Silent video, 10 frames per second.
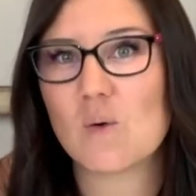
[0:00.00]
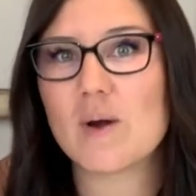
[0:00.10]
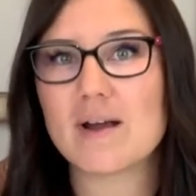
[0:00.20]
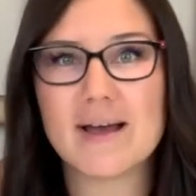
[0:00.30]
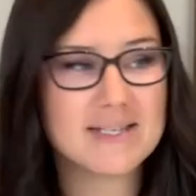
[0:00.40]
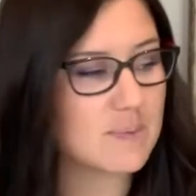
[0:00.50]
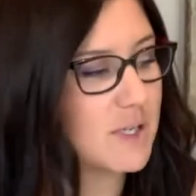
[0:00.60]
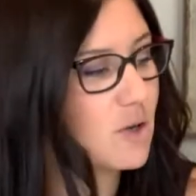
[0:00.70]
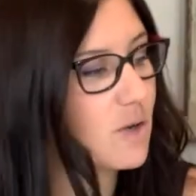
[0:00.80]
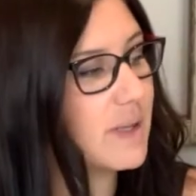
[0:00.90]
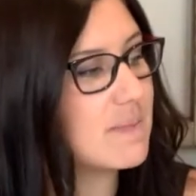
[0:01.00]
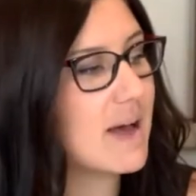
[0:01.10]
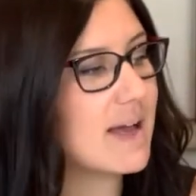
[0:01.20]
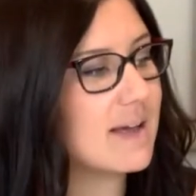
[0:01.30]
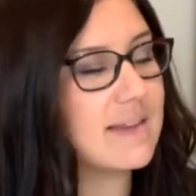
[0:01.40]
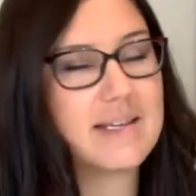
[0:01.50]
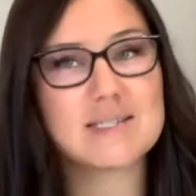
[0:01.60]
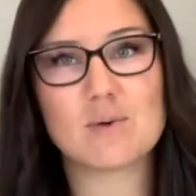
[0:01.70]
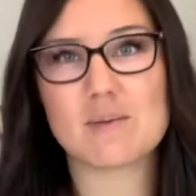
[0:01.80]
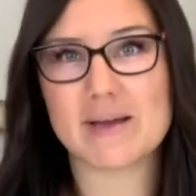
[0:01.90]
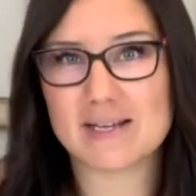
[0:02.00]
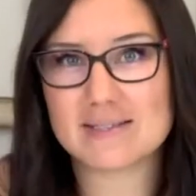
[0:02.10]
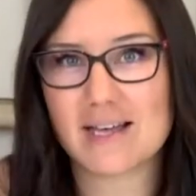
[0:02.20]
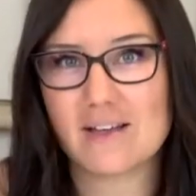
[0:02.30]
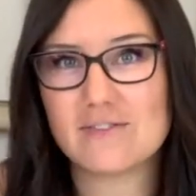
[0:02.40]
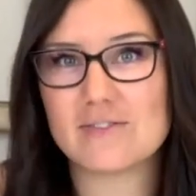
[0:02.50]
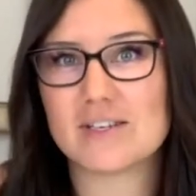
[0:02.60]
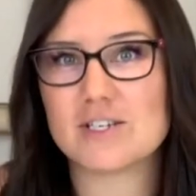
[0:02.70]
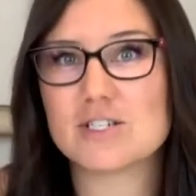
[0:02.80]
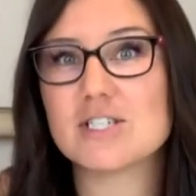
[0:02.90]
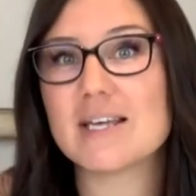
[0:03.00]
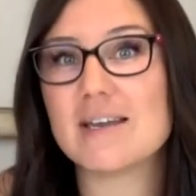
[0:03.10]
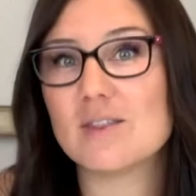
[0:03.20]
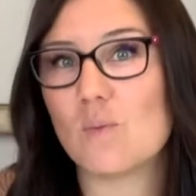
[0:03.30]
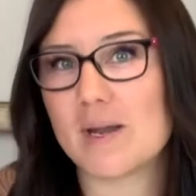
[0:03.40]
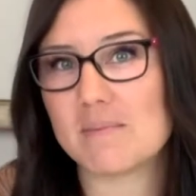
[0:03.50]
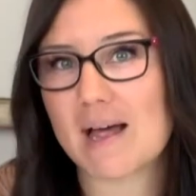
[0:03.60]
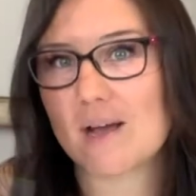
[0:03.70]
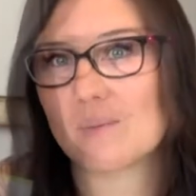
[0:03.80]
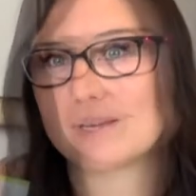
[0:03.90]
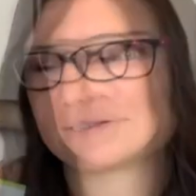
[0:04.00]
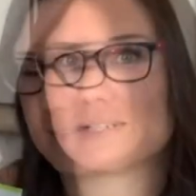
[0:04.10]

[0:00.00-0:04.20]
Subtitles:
Whereas when you were only buying the Explore by itself, you're just getting the one black one.